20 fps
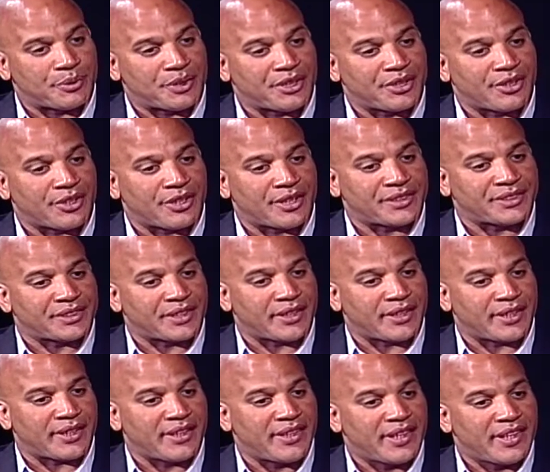because
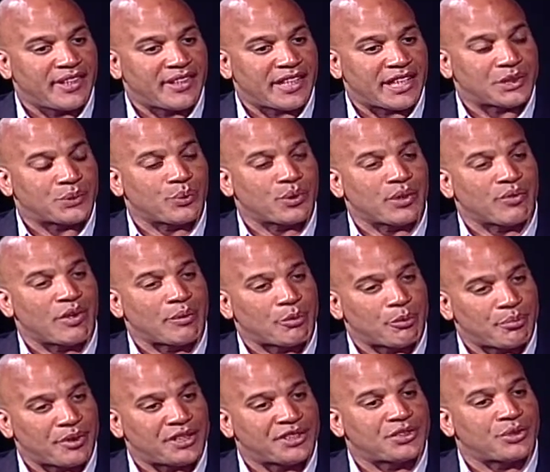that's where the
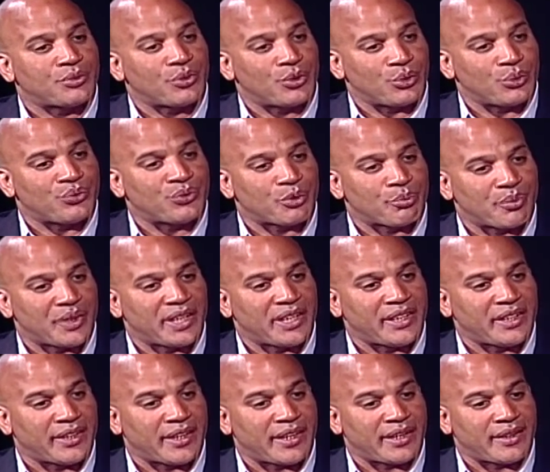rubber meets the road for me.